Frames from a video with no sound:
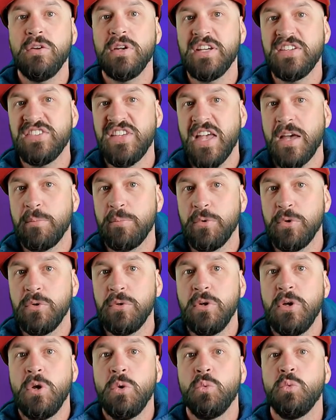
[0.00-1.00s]

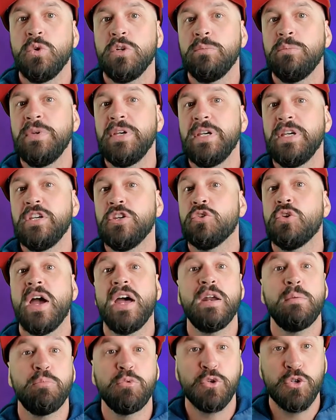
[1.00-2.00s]
example would be you're
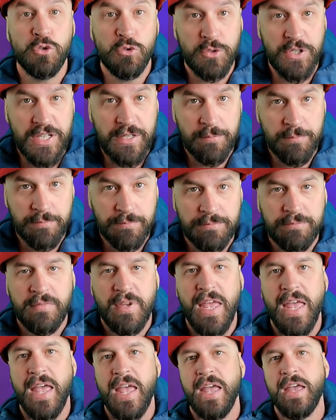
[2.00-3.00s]
at a brewery
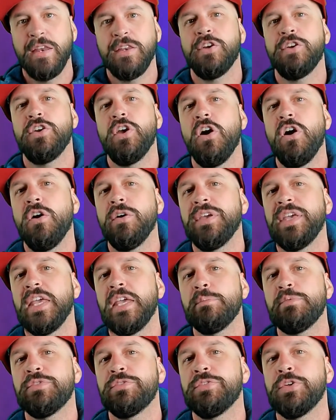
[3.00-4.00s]
and your dog
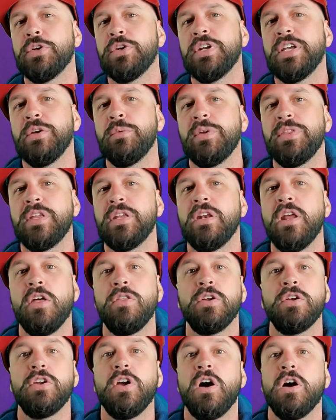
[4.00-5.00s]
keeps flirting with
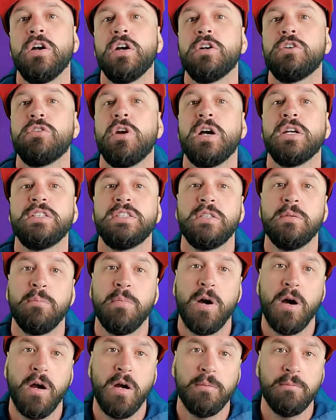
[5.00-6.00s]
another dog across the
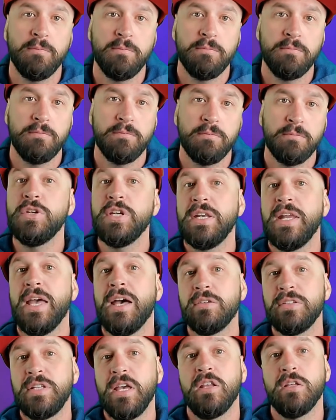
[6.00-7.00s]
bar. You can
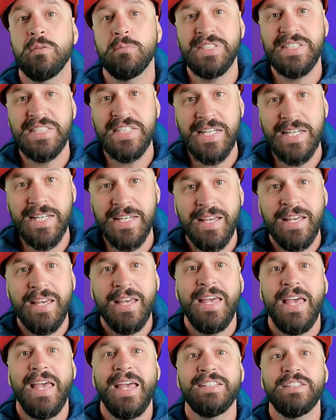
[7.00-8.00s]
now tell him sit
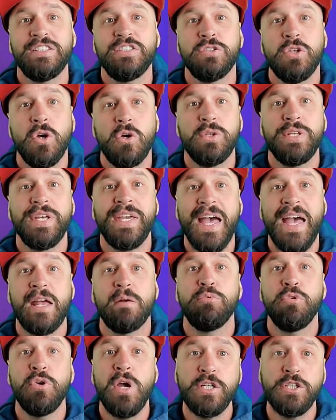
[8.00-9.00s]
and slowly
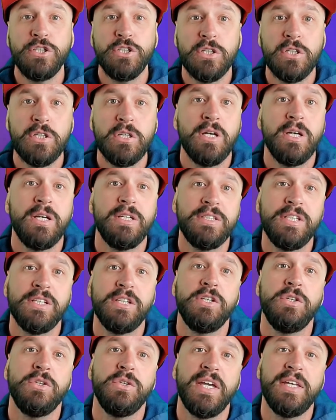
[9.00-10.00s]
add pressure until
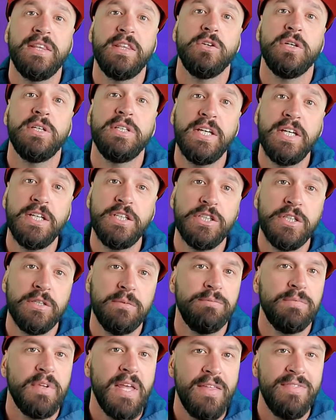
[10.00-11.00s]
you get their
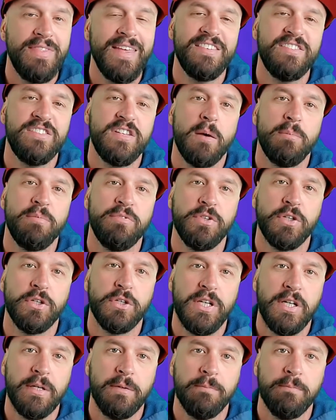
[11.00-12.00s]
attention and they stop
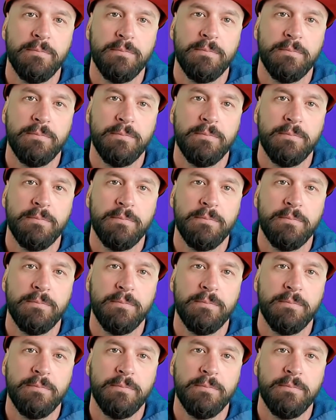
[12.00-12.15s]
flirting.